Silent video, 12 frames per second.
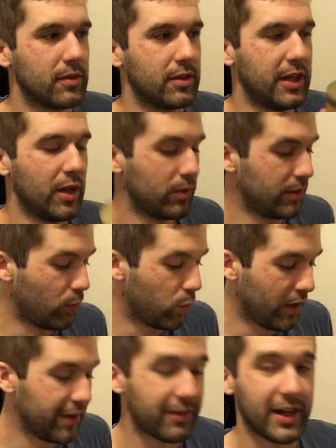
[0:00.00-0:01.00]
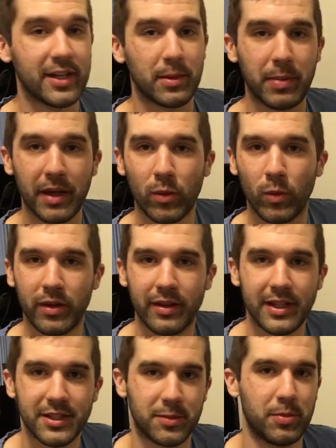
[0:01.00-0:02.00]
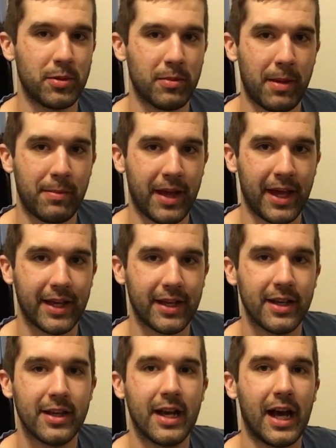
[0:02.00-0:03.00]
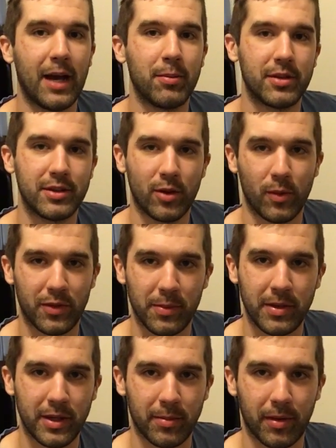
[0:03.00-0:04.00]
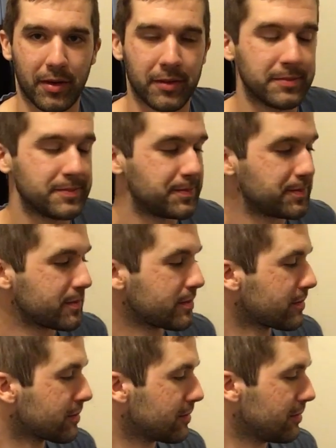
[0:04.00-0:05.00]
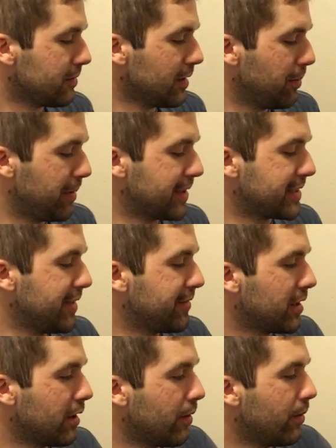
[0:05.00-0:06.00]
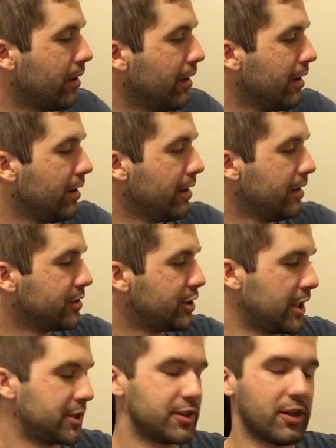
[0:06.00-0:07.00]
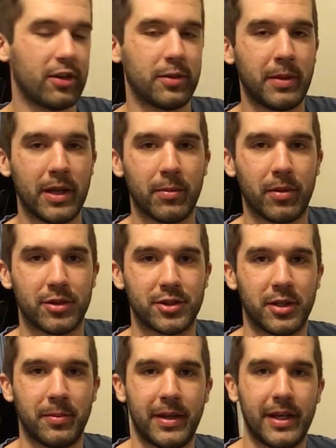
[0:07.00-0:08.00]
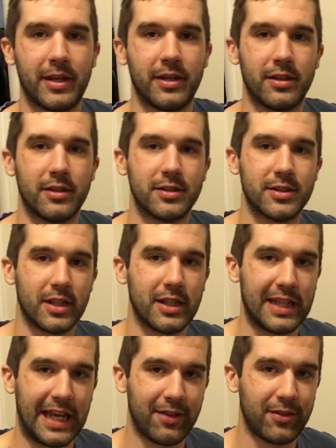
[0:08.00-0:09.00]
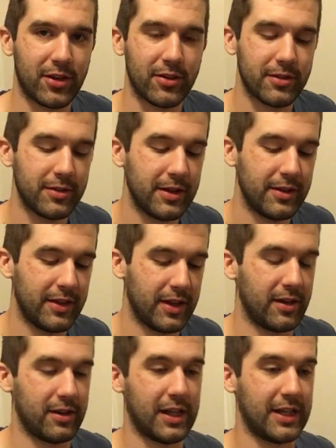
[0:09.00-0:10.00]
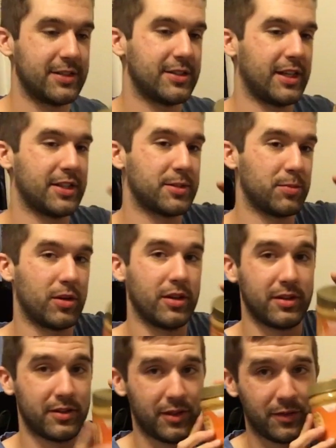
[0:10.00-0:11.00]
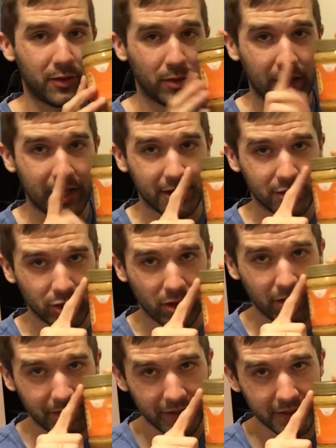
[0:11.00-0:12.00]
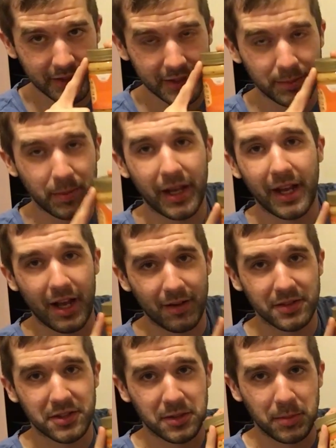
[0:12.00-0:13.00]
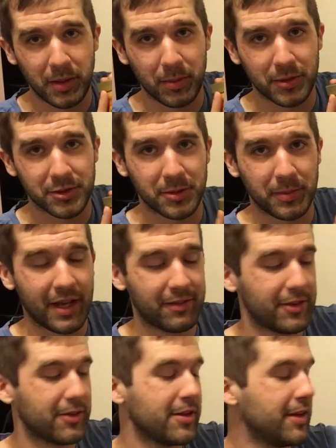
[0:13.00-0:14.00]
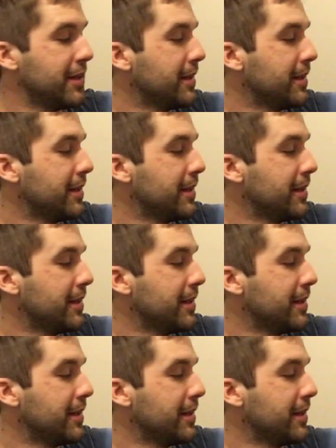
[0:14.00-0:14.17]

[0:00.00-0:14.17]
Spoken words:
if I had to pick one of these to put in my bag, I'm going to go with the peanut butter. Because even though chances are the peanut butter is going to be slightly heavier than, like, say, if you had a jar of nuts this big, obviously the peanut butter is going to be heavier.